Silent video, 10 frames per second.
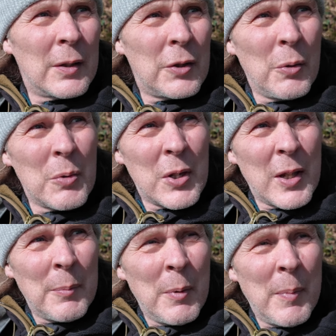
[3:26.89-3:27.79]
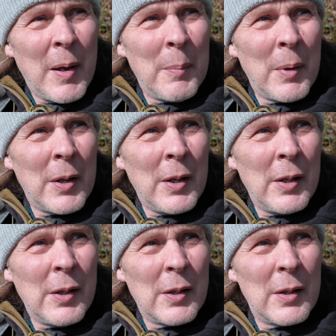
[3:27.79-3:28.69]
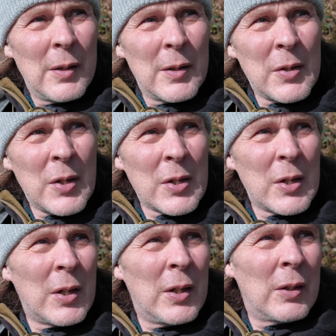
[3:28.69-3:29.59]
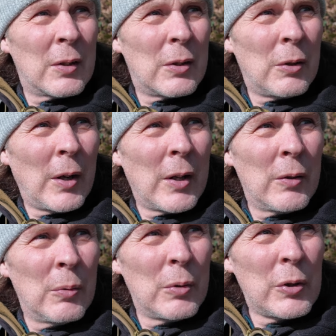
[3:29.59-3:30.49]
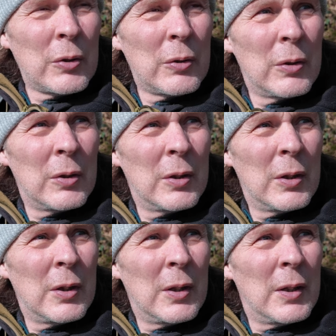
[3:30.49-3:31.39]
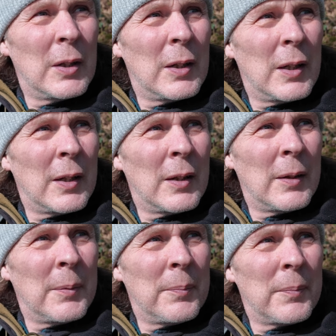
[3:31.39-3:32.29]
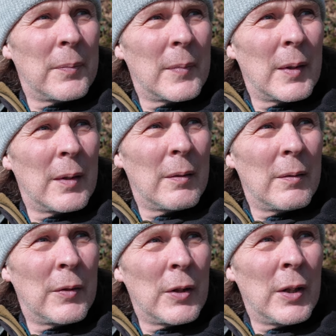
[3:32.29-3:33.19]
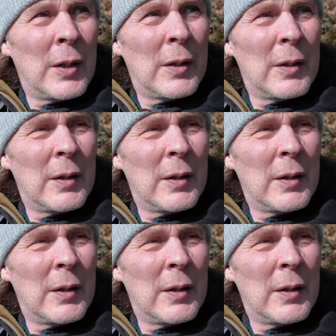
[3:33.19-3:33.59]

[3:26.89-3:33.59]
Tuesday then we met my sister in Craigenorth for a,